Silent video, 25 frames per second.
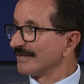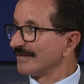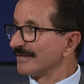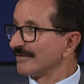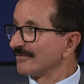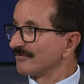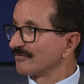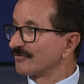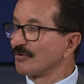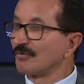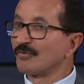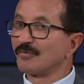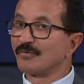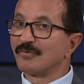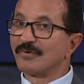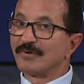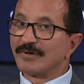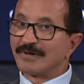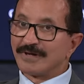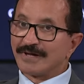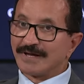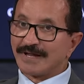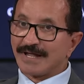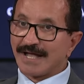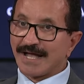So
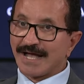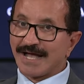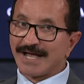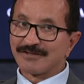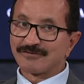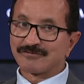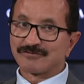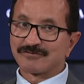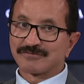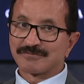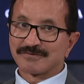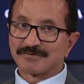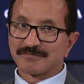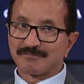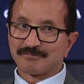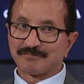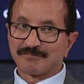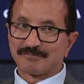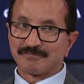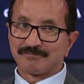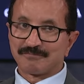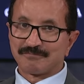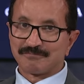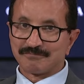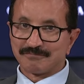as
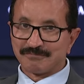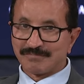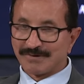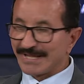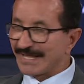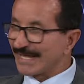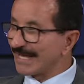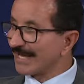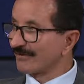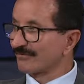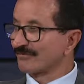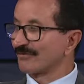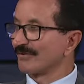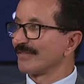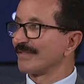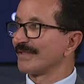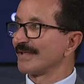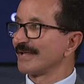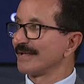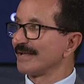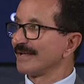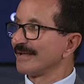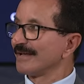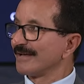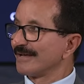players in
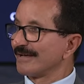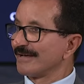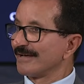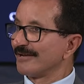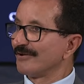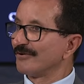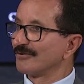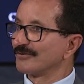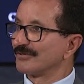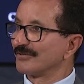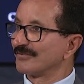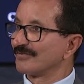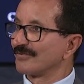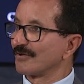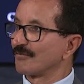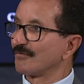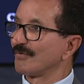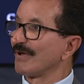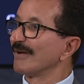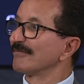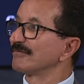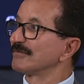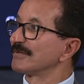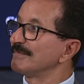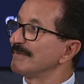the logistic, we
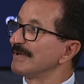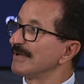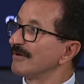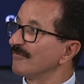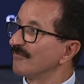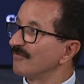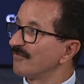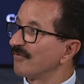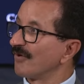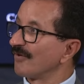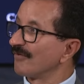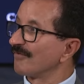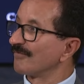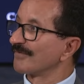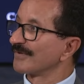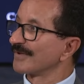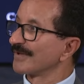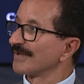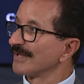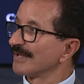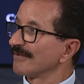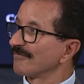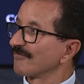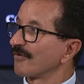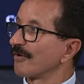have to be involved
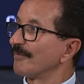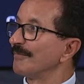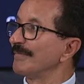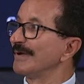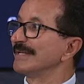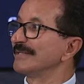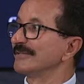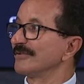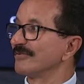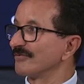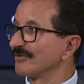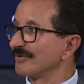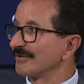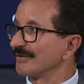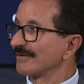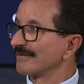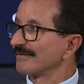from A to Z.